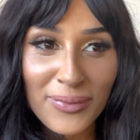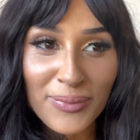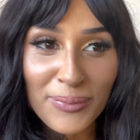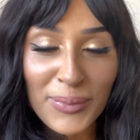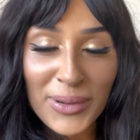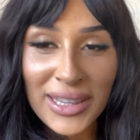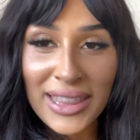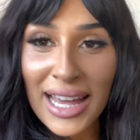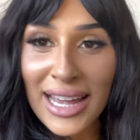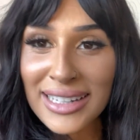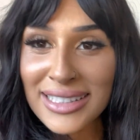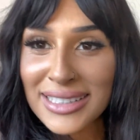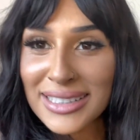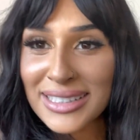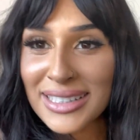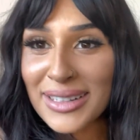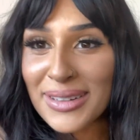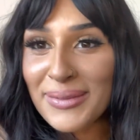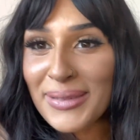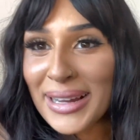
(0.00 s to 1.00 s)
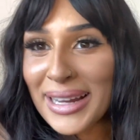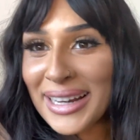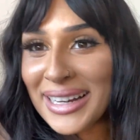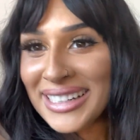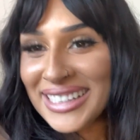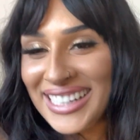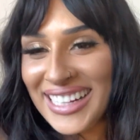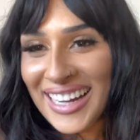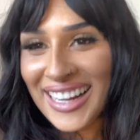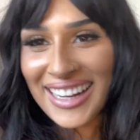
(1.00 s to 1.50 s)
but that just don't make
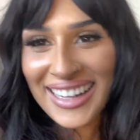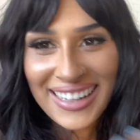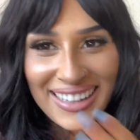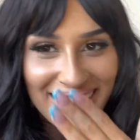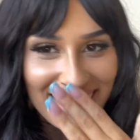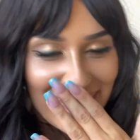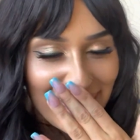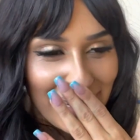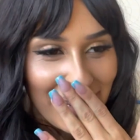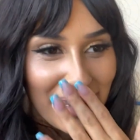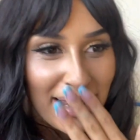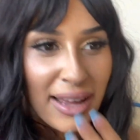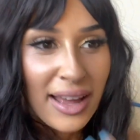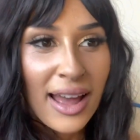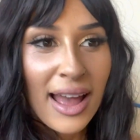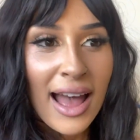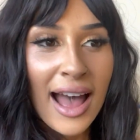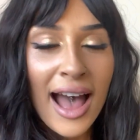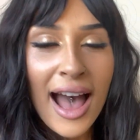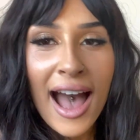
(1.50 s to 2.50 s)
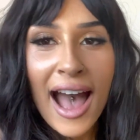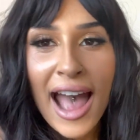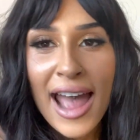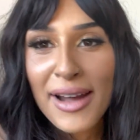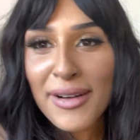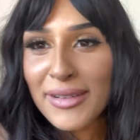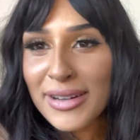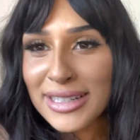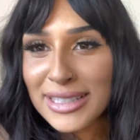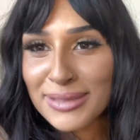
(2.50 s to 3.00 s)
any sense. Like,
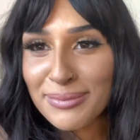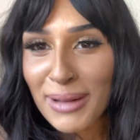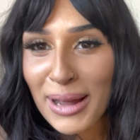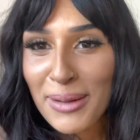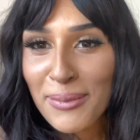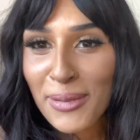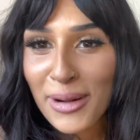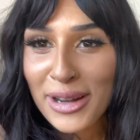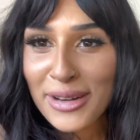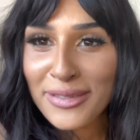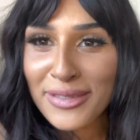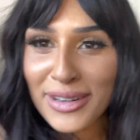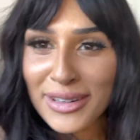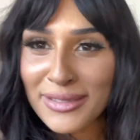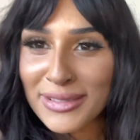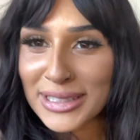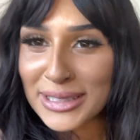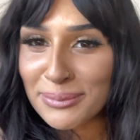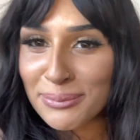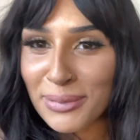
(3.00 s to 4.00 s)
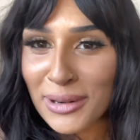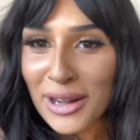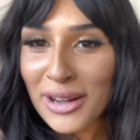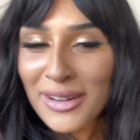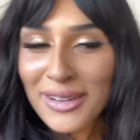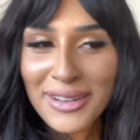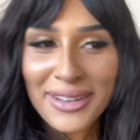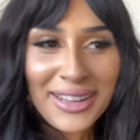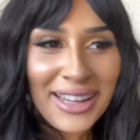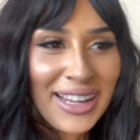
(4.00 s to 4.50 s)
I wish my boyfriend was
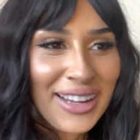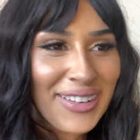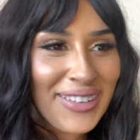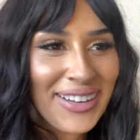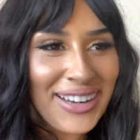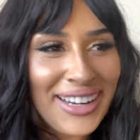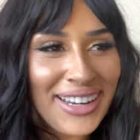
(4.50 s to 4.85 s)
broke. Like,